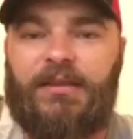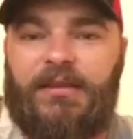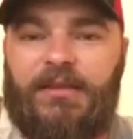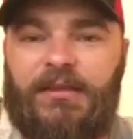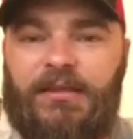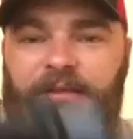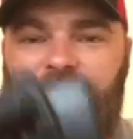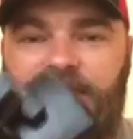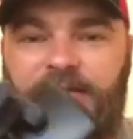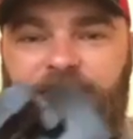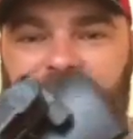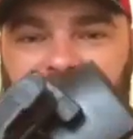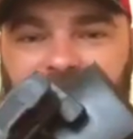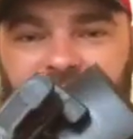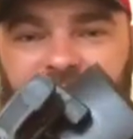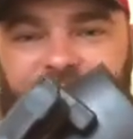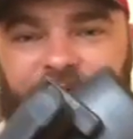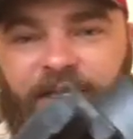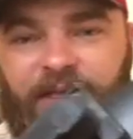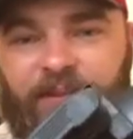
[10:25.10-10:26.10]
These
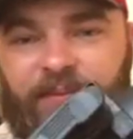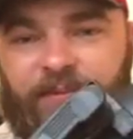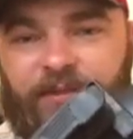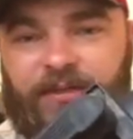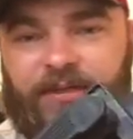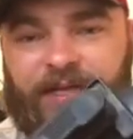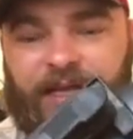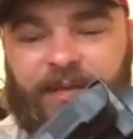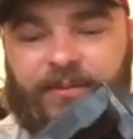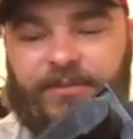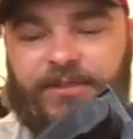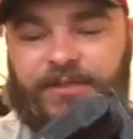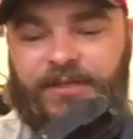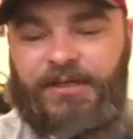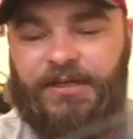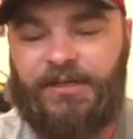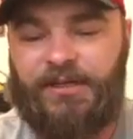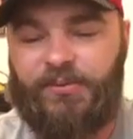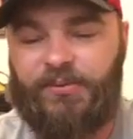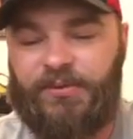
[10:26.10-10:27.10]
are available on
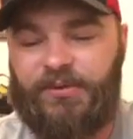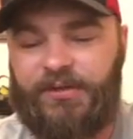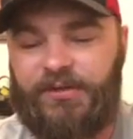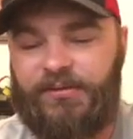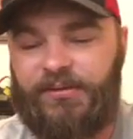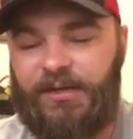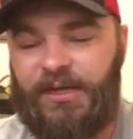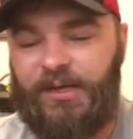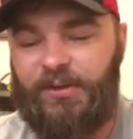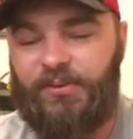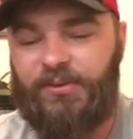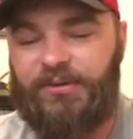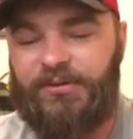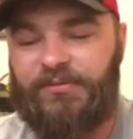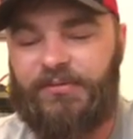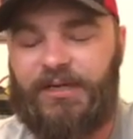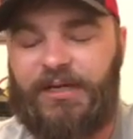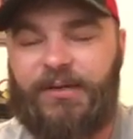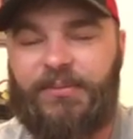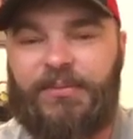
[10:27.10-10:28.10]
Amazon, and I would
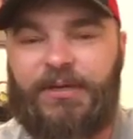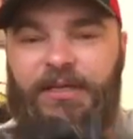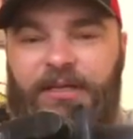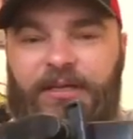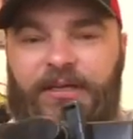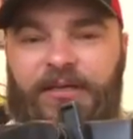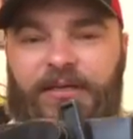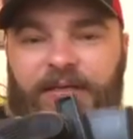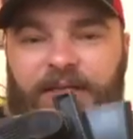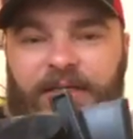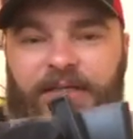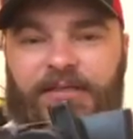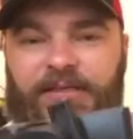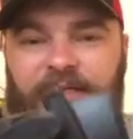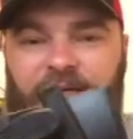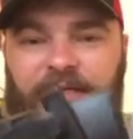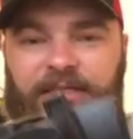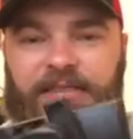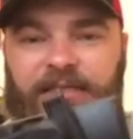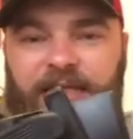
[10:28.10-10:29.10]
recommend this
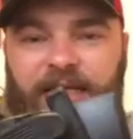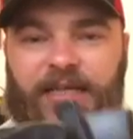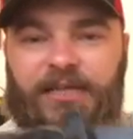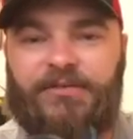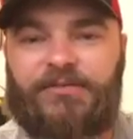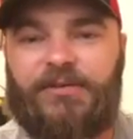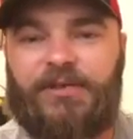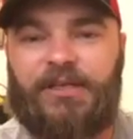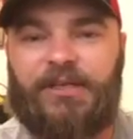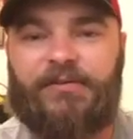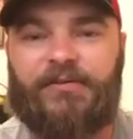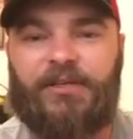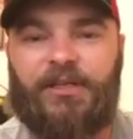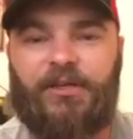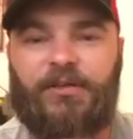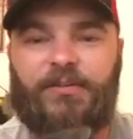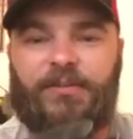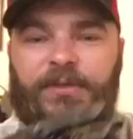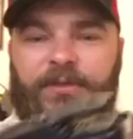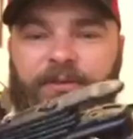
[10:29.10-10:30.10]
as an entry-level
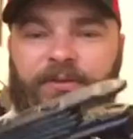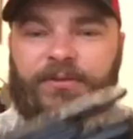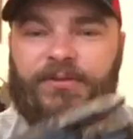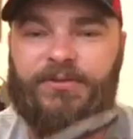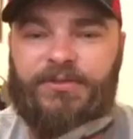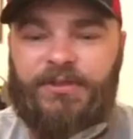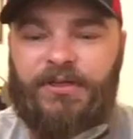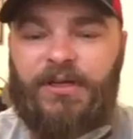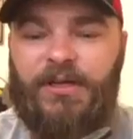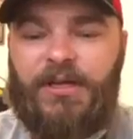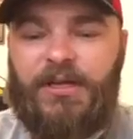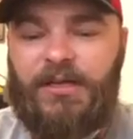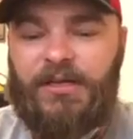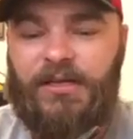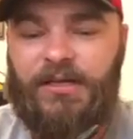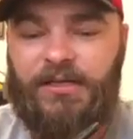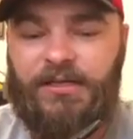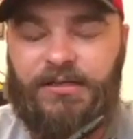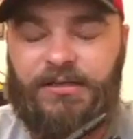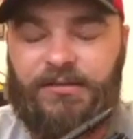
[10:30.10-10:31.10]
open holster.
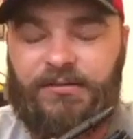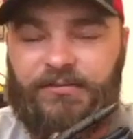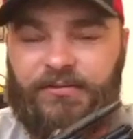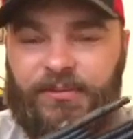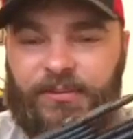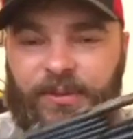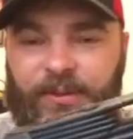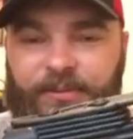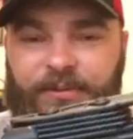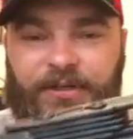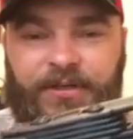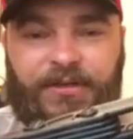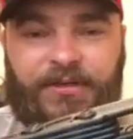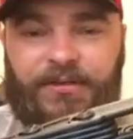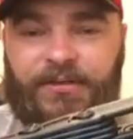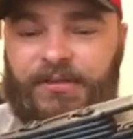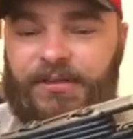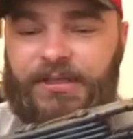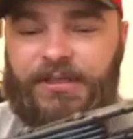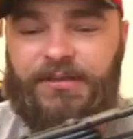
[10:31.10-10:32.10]
Now, remember, you
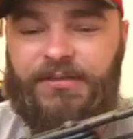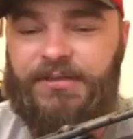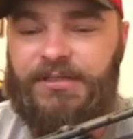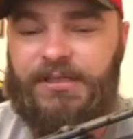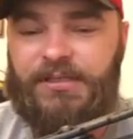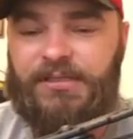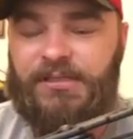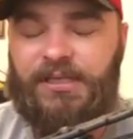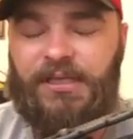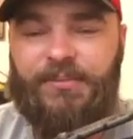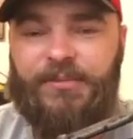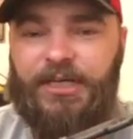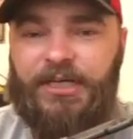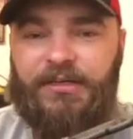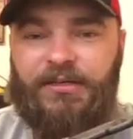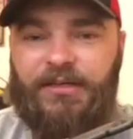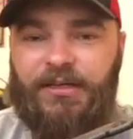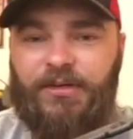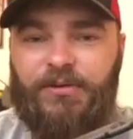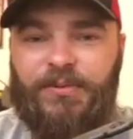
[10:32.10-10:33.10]
can only use this in
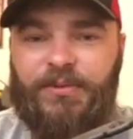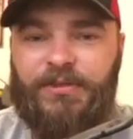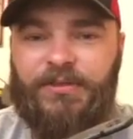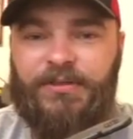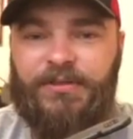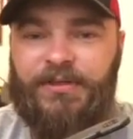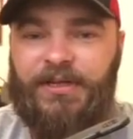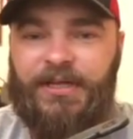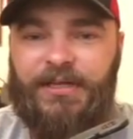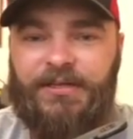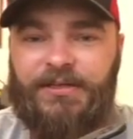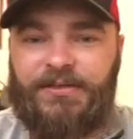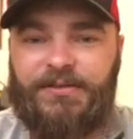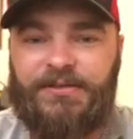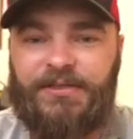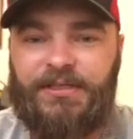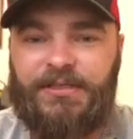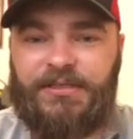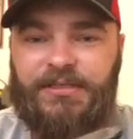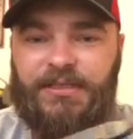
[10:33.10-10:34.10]
limited and open. You can't
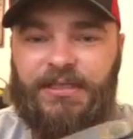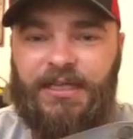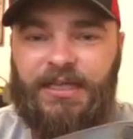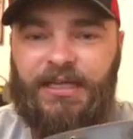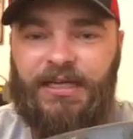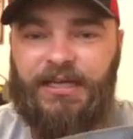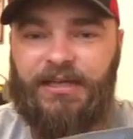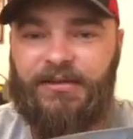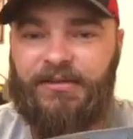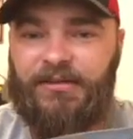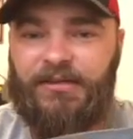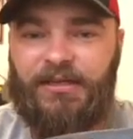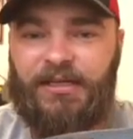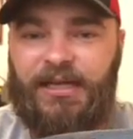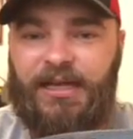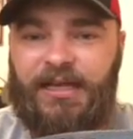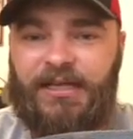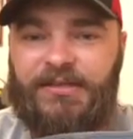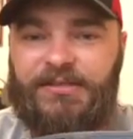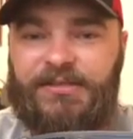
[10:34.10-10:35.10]
use this in any other
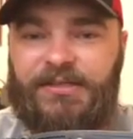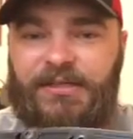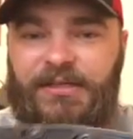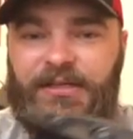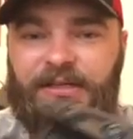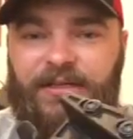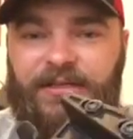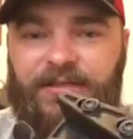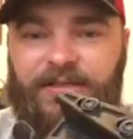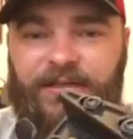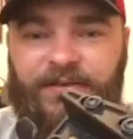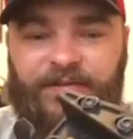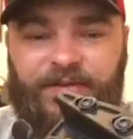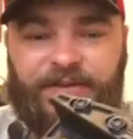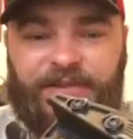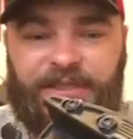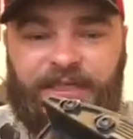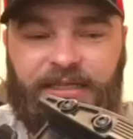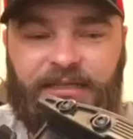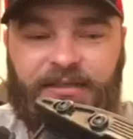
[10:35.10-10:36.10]
class. So if
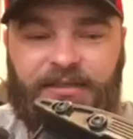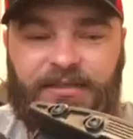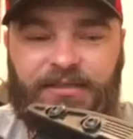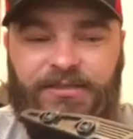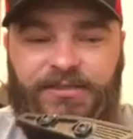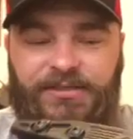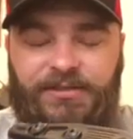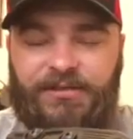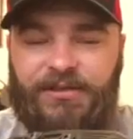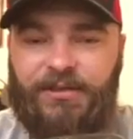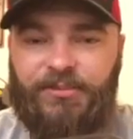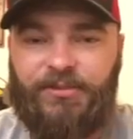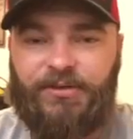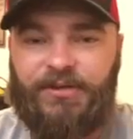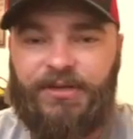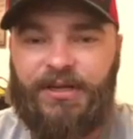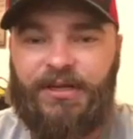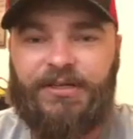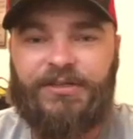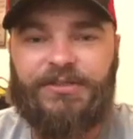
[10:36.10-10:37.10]
you take this shooting
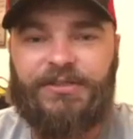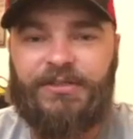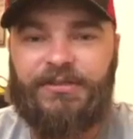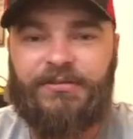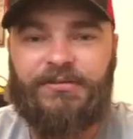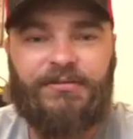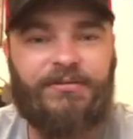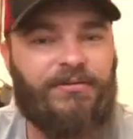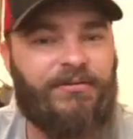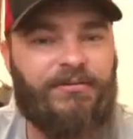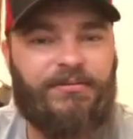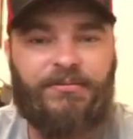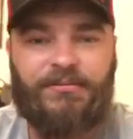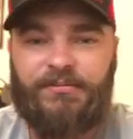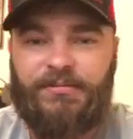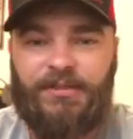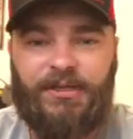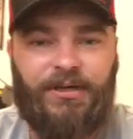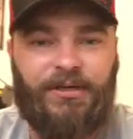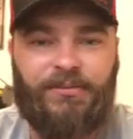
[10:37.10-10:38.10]
production,
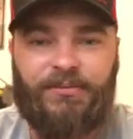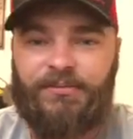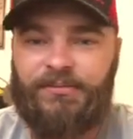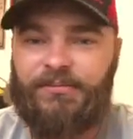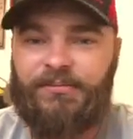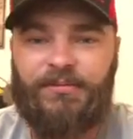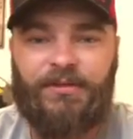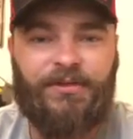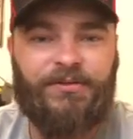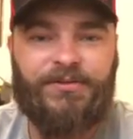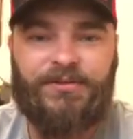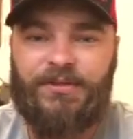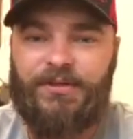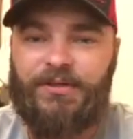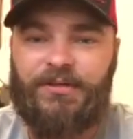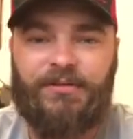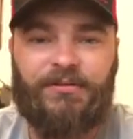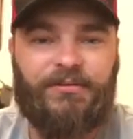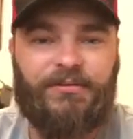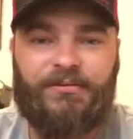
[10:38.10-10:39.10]
no
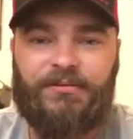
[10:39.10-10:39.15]
sir.